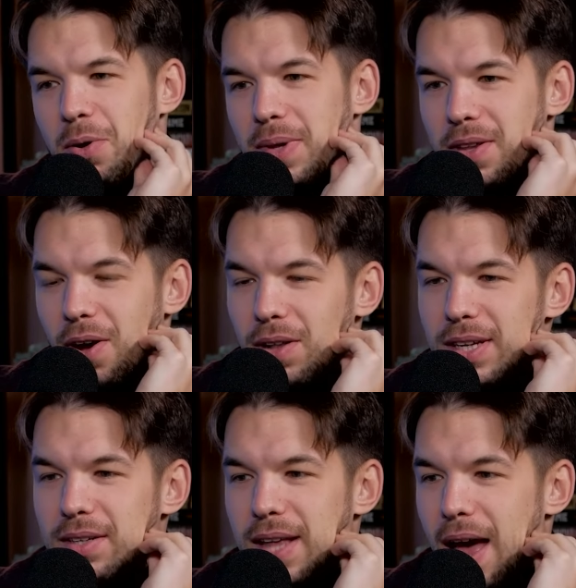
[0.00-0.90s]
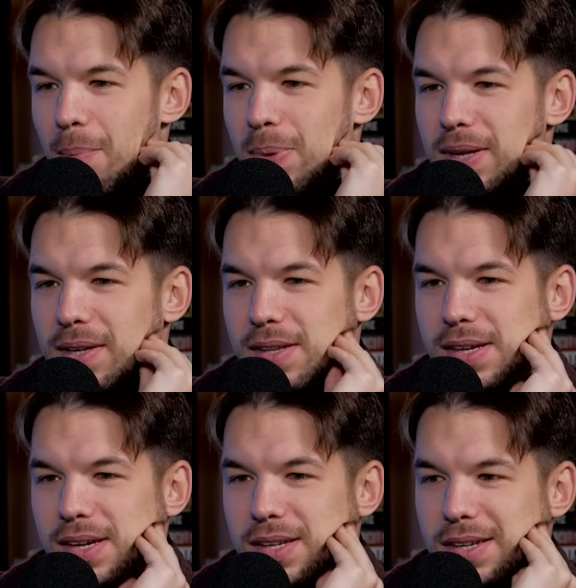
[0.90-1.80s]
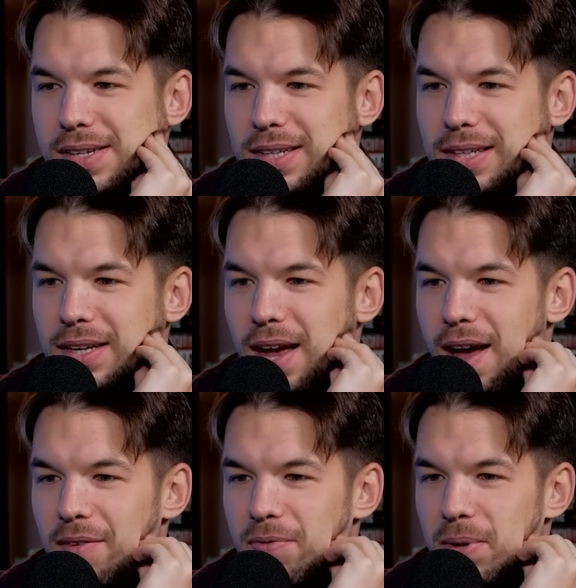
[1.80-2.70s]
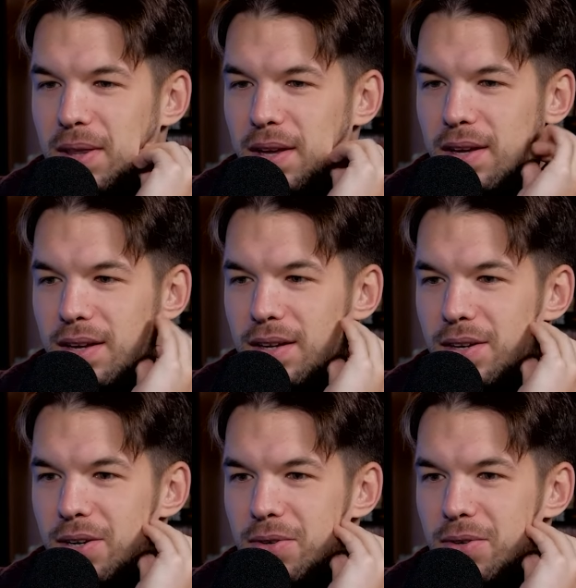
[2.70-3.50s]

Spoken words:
with all that happened in the second half with the